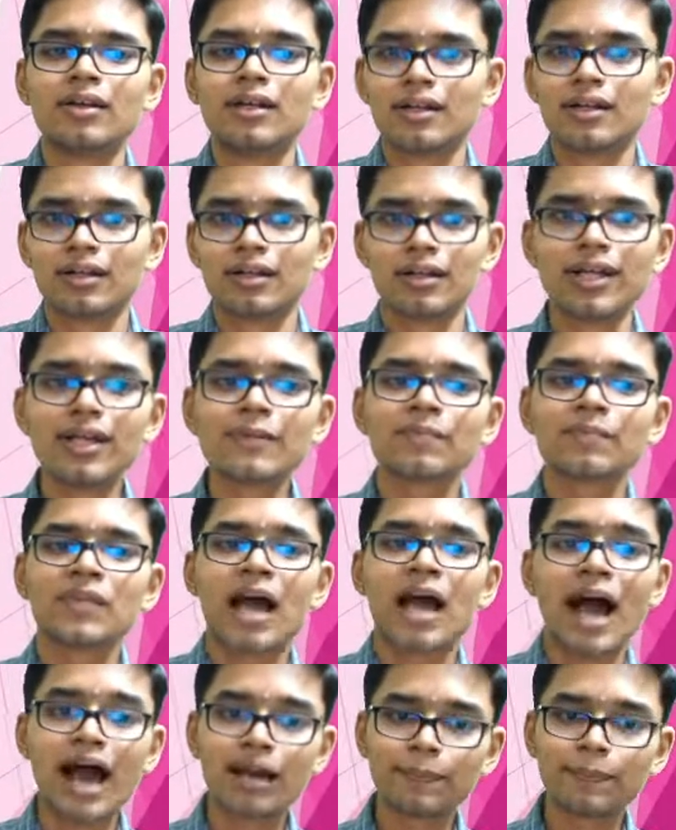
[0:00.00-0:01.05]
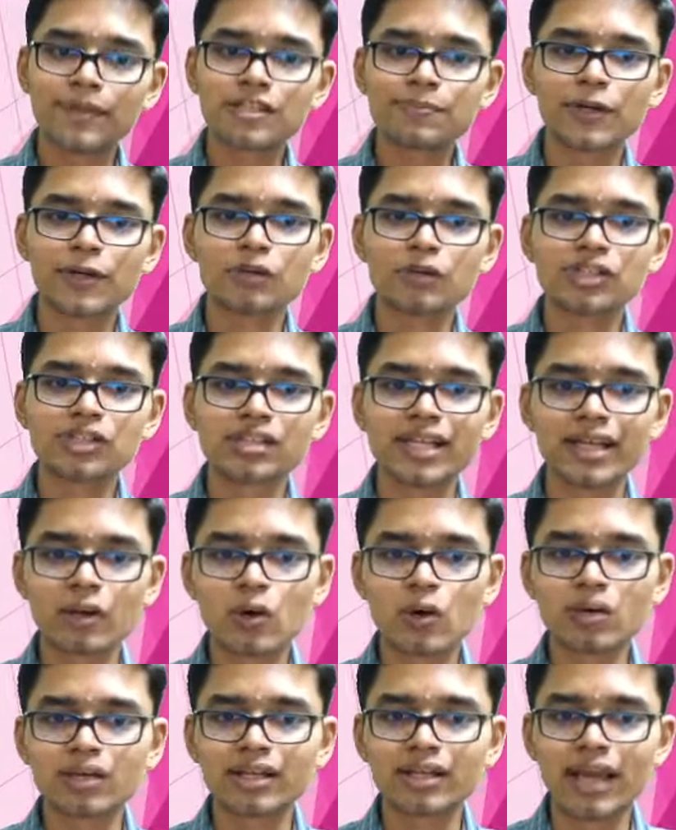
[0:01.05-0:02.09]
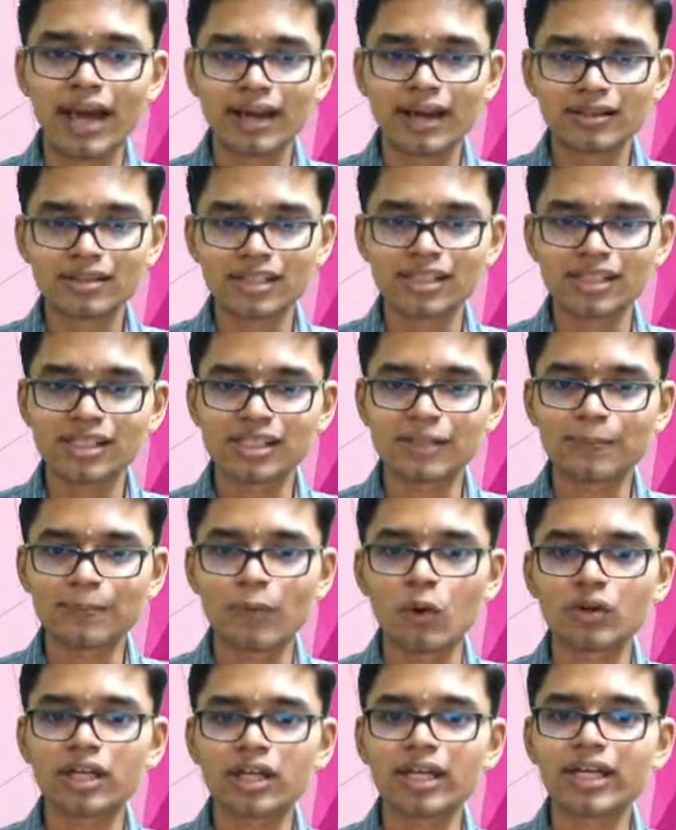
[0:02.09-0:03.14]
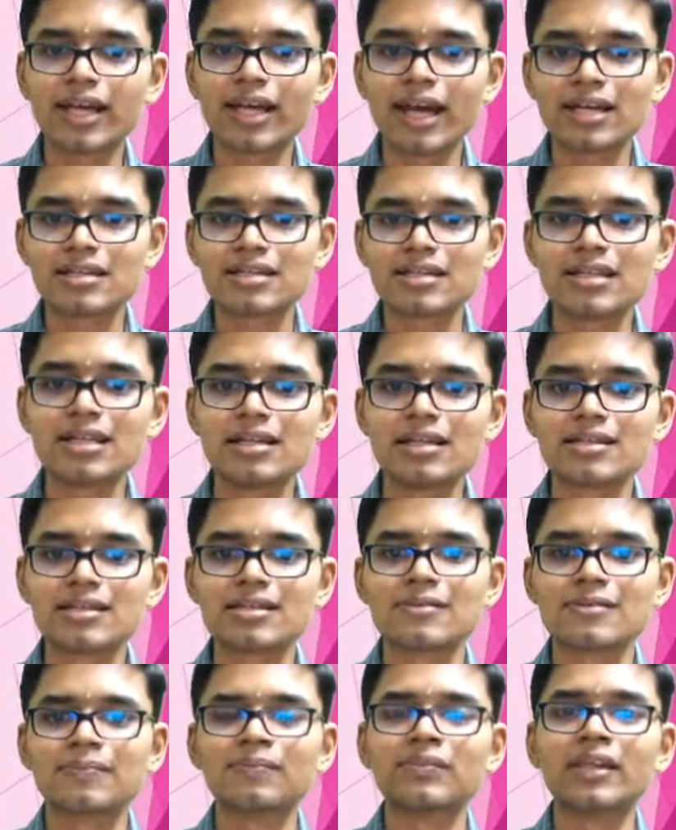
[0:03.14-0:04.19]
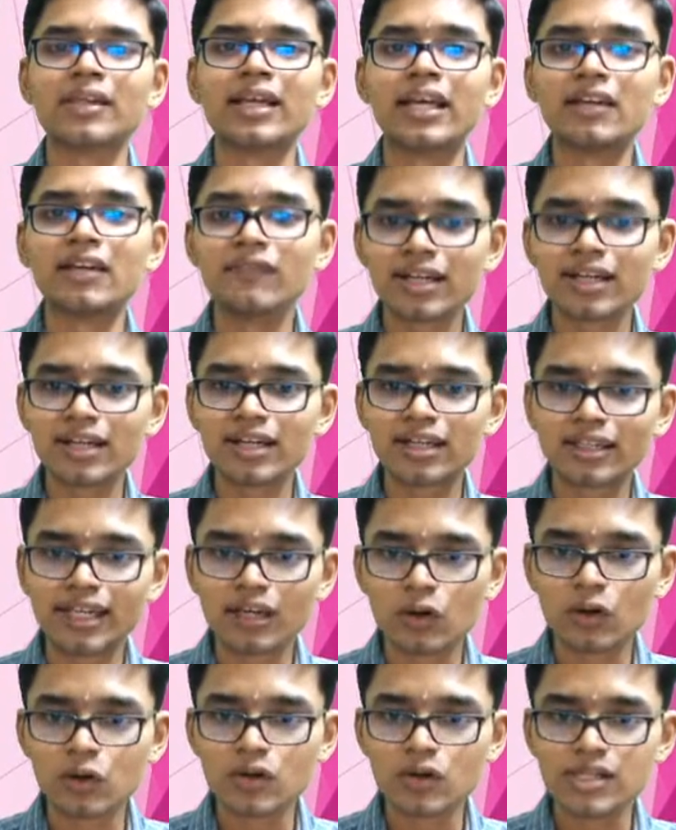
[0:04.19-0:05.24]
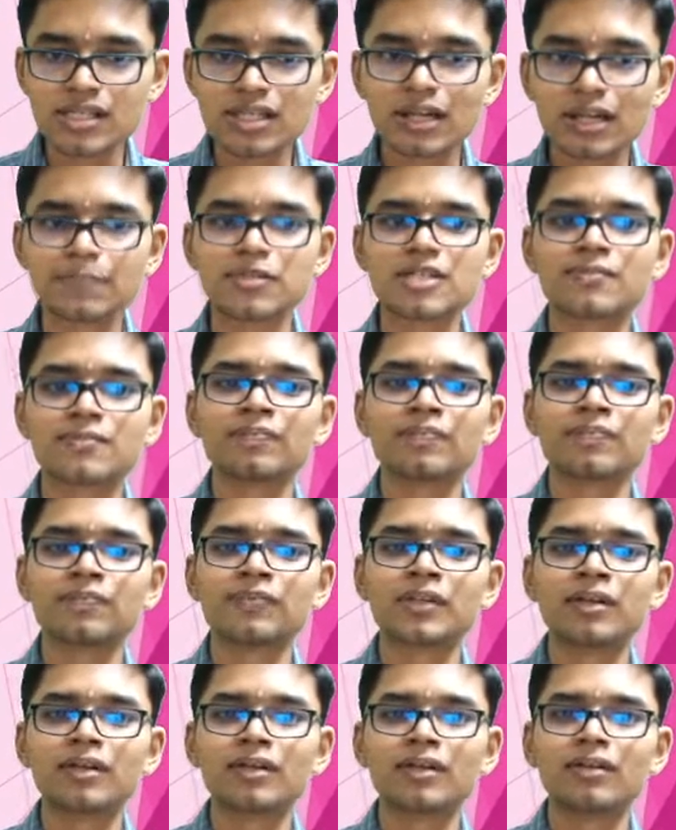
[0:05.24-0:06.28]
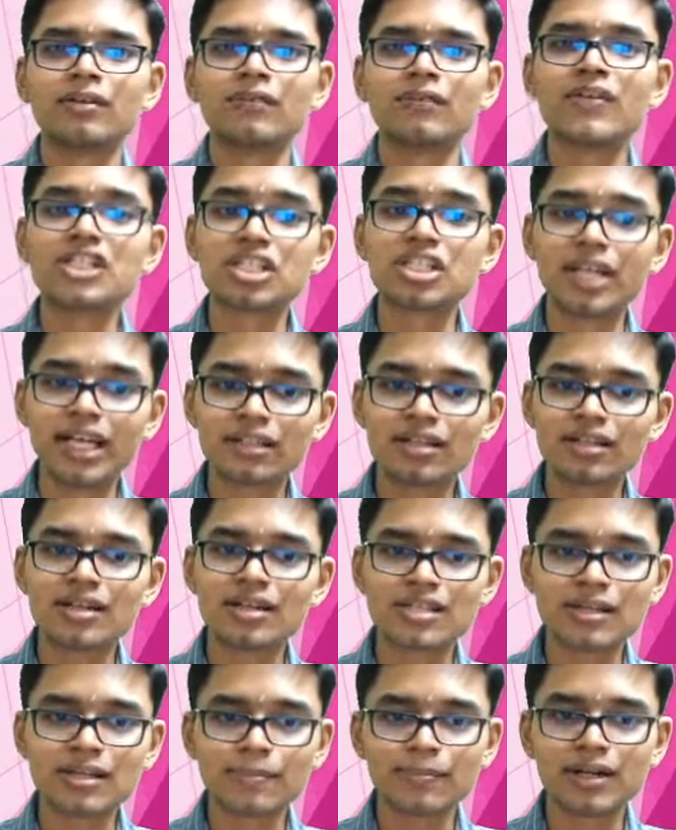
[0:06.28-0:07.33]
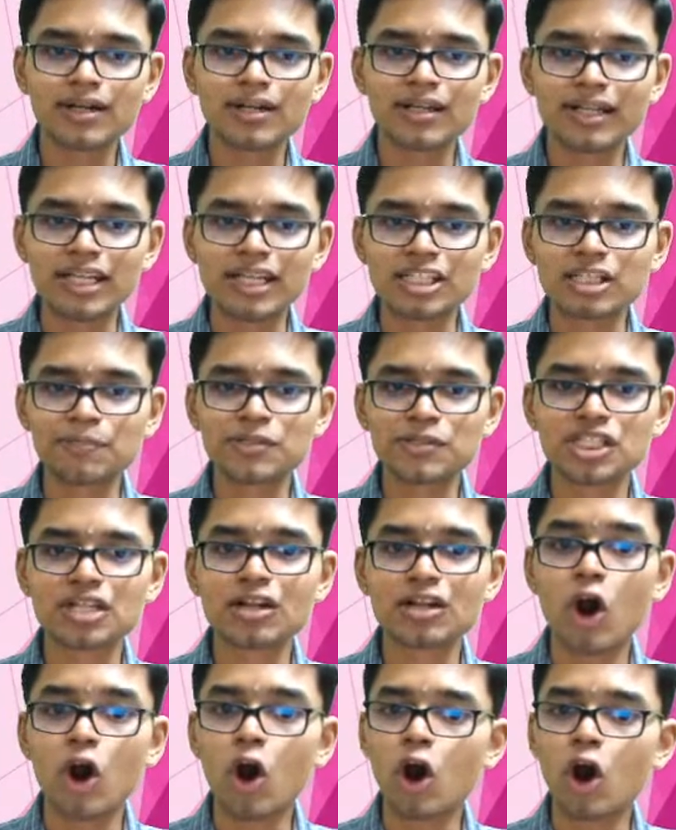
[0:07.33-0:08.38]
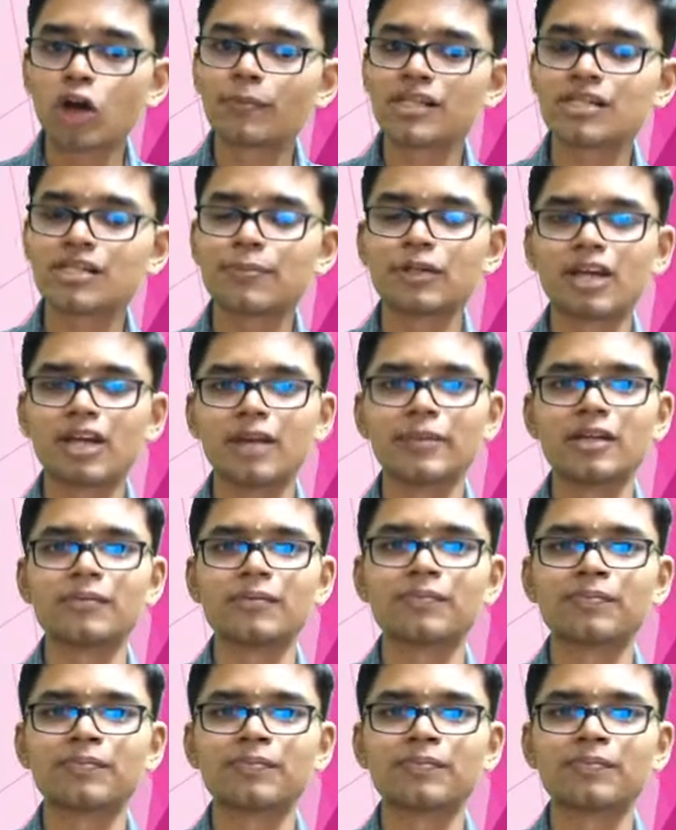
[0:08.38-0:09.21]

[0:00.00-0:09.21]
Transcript: Clear? Harappans produced their own characteristic pottery and seals, invented their own script, which neither resembled Egyptian or Mesopotamian.